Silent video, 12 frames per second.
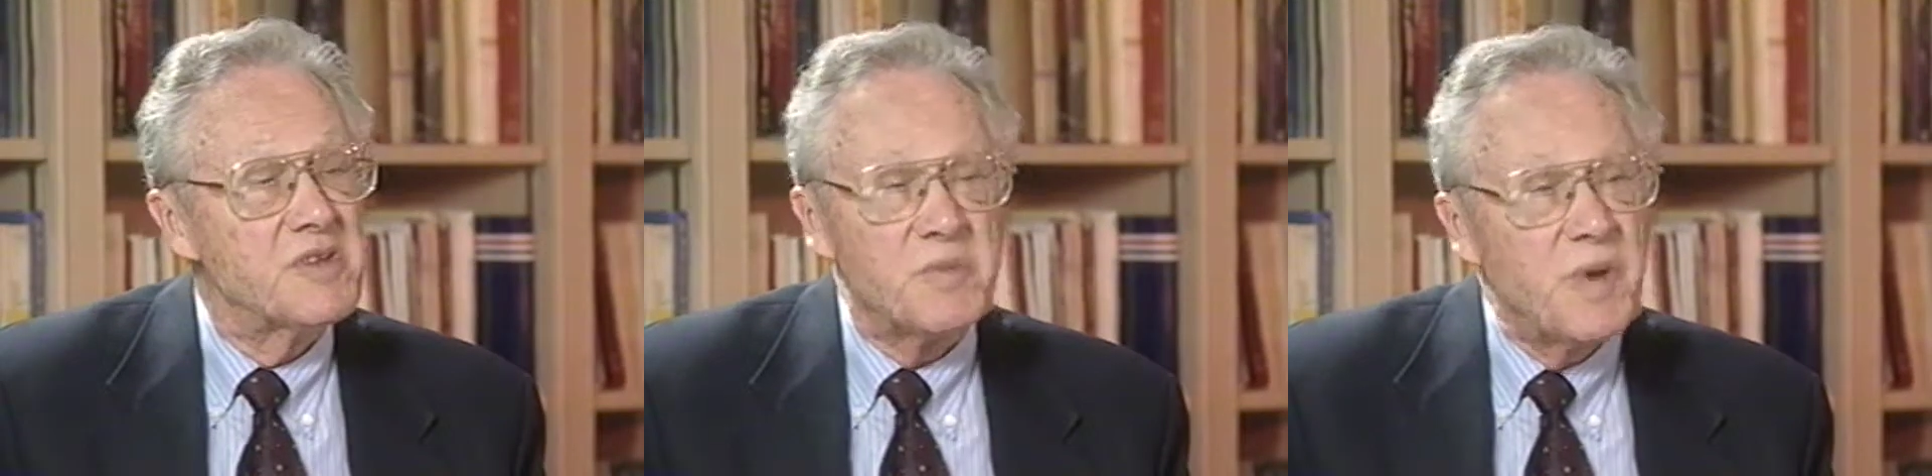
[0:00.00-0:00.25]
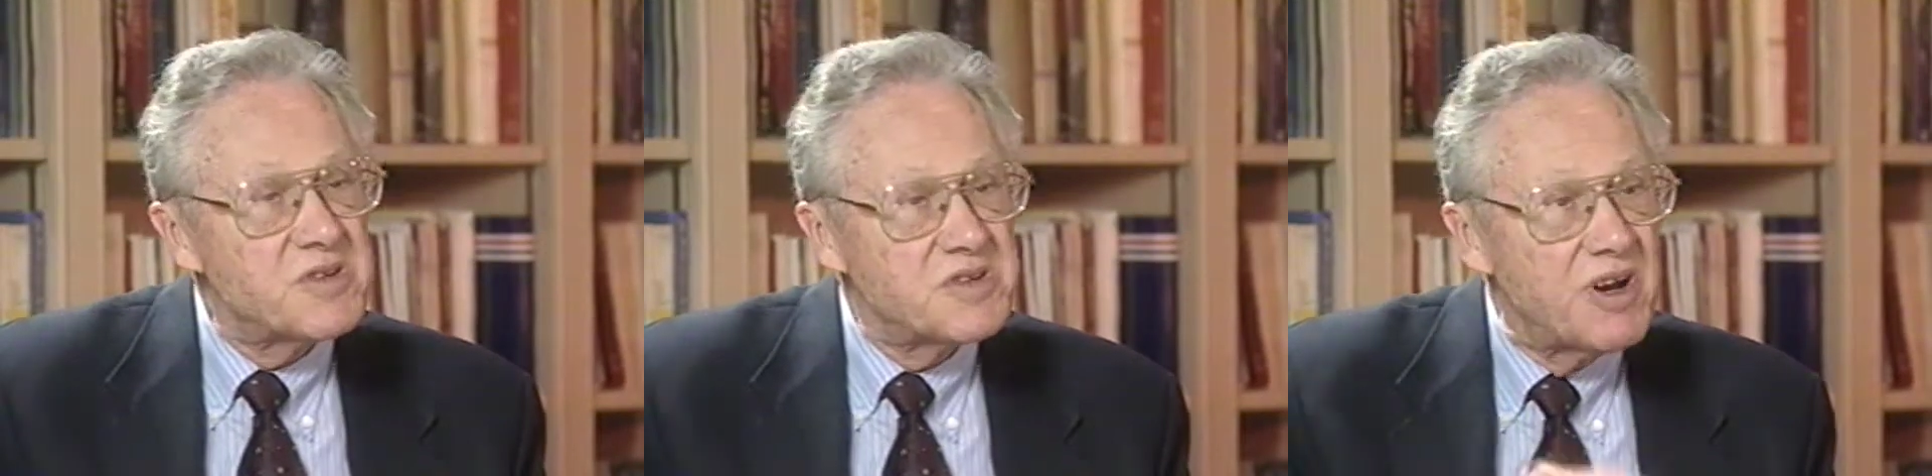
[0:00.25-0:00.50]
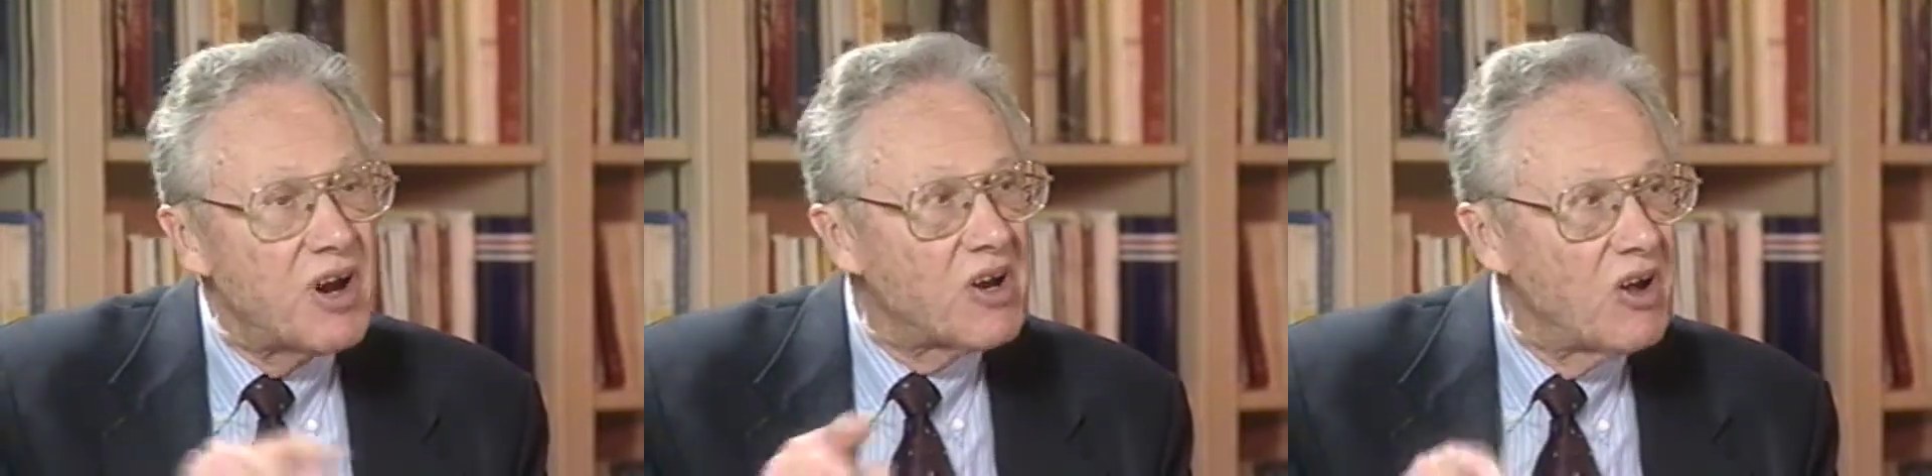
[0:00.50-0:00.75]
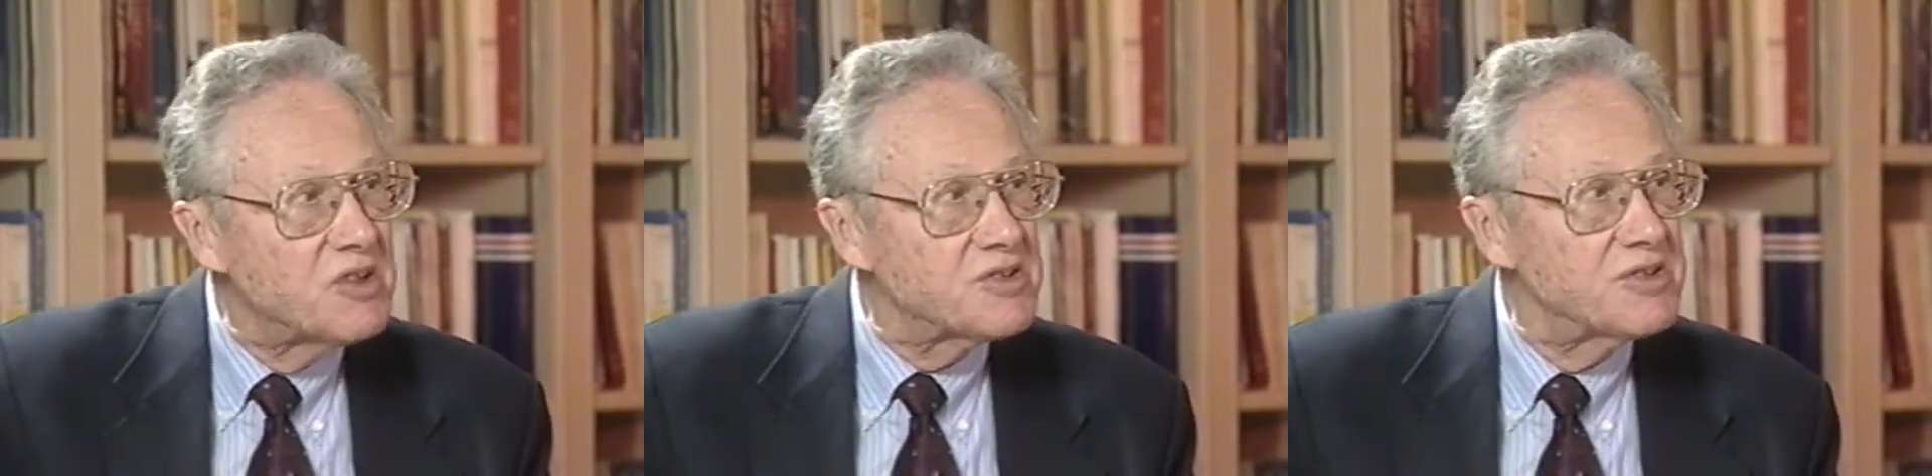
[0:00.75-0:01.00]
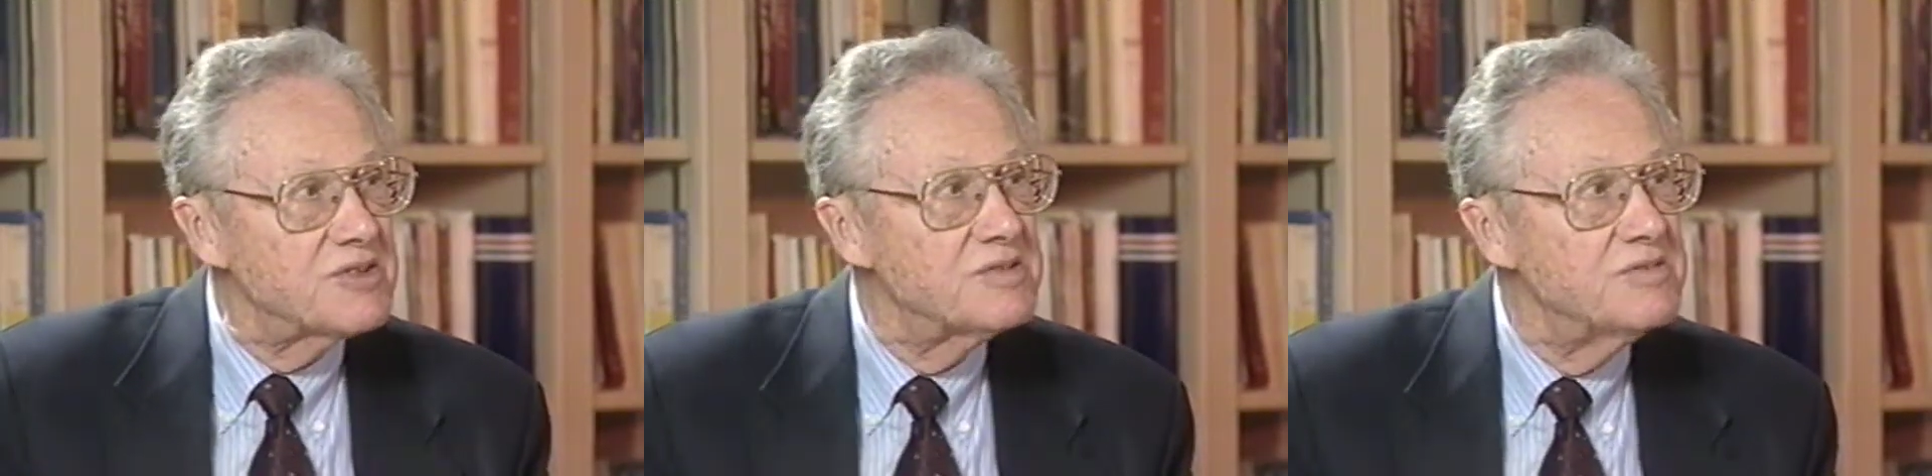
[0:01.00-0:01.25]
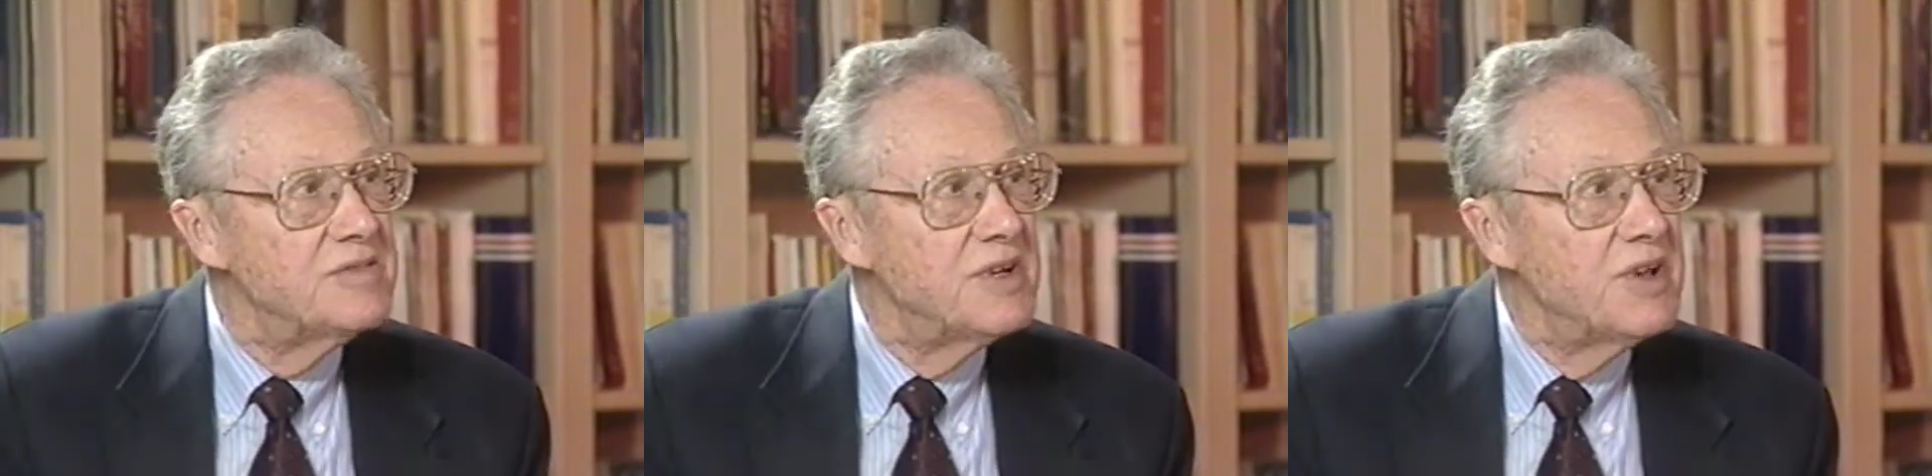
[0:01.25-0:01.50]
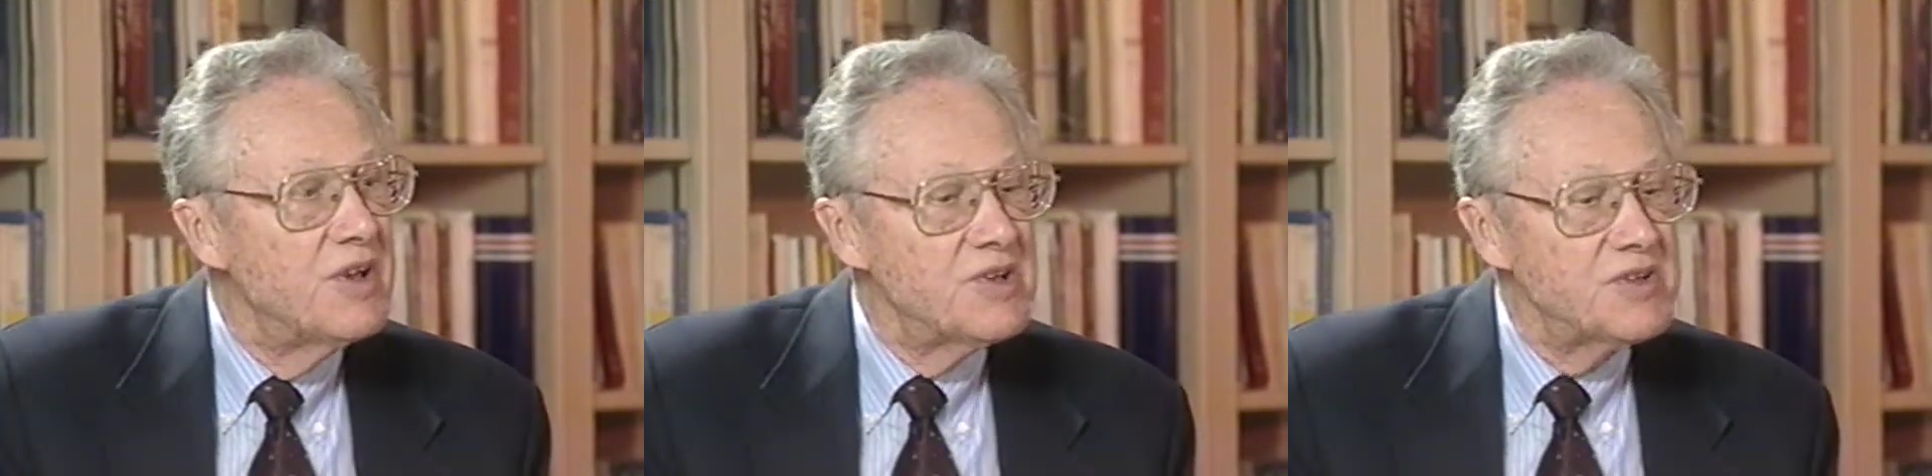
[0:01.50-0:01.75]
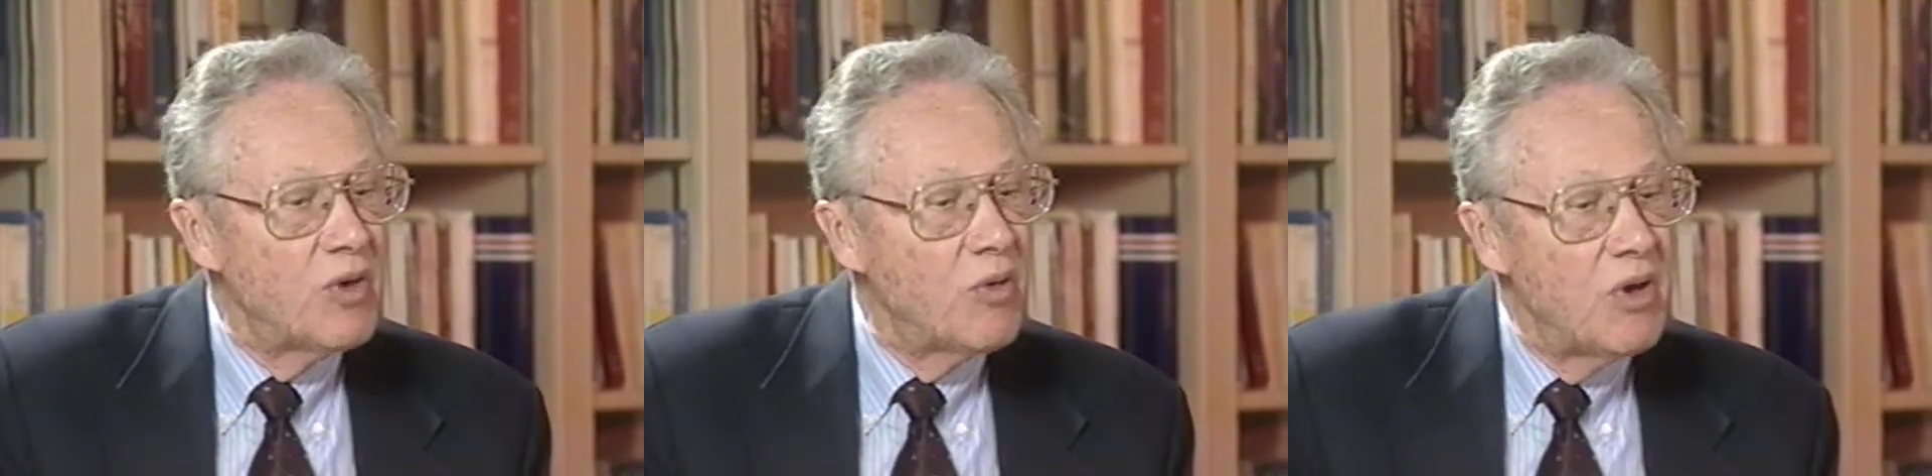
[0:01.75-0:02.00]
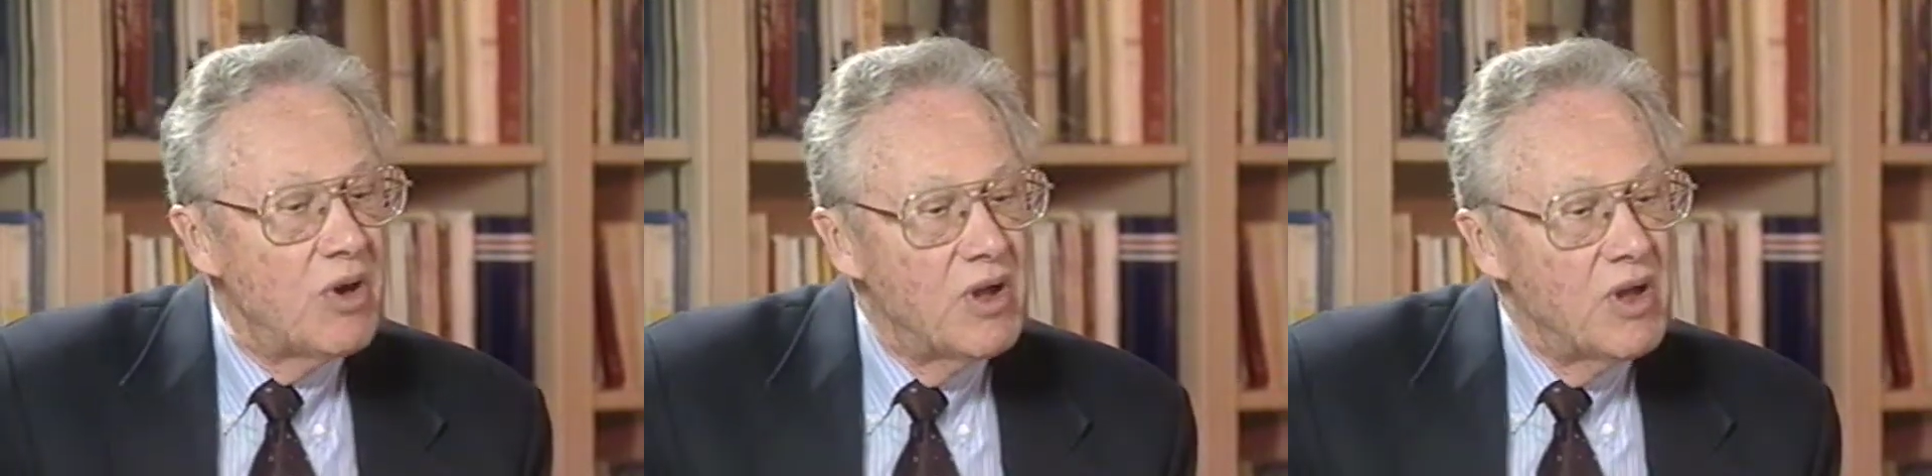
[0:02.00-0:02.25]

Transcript: especially in our culture. So